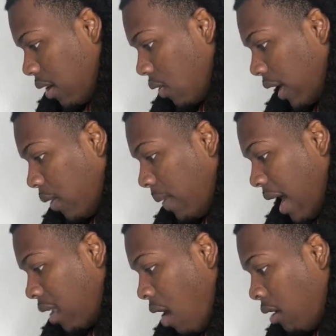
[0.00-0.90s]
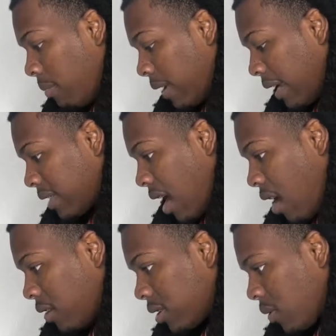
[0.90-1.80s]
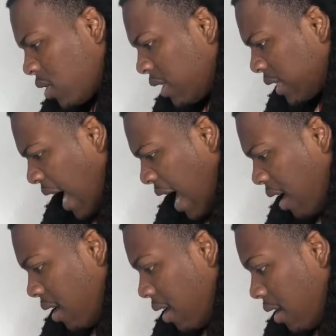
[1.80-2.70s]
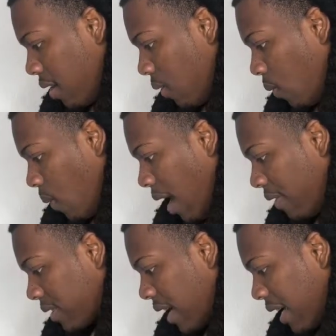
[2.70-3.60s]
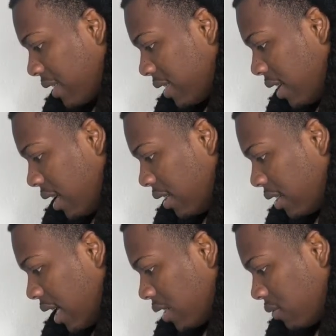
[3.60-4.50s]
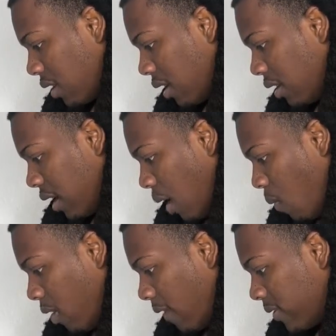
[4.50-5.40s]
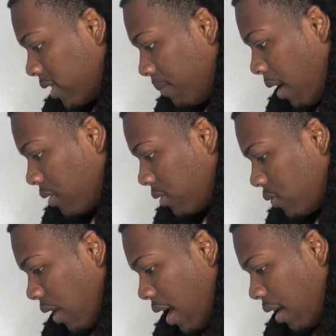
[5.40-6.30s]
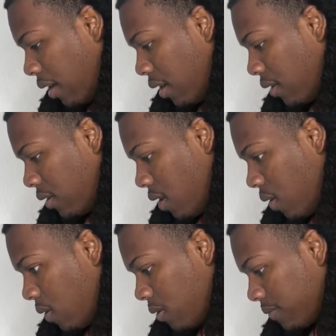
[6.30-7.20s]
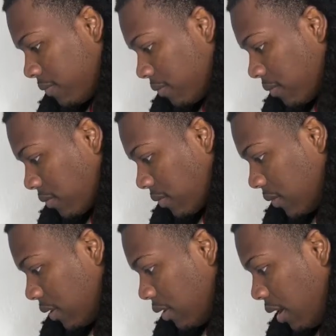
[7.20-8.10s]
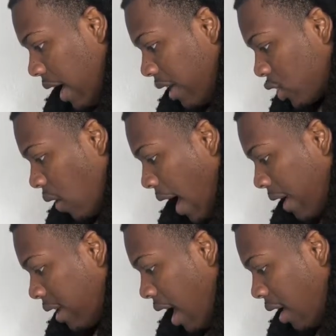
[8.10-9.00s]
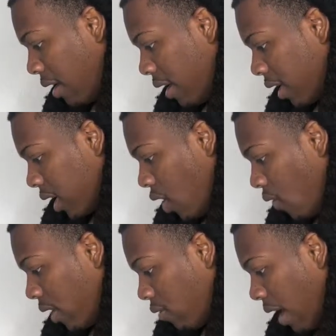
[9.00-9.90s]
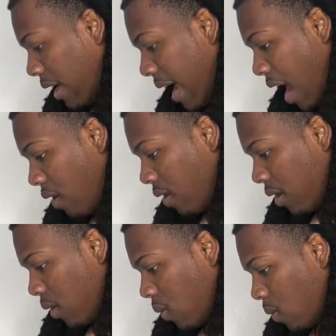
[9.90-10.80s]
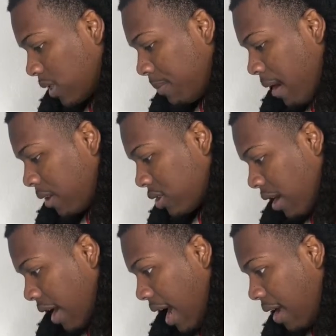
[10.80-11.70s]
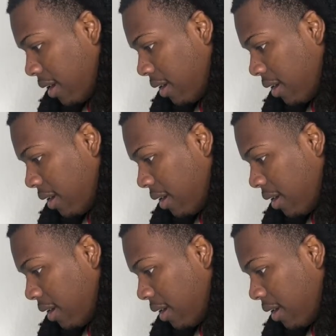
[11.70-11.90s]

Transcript: Okay, we got a lot of them looking at the sky also. What's in the sky? Why the sky changed so suddenly? I wonder if it's about to rain. No. Hey, Straw Hat, y'all. Get over here right now. What's the matter, Try Guy?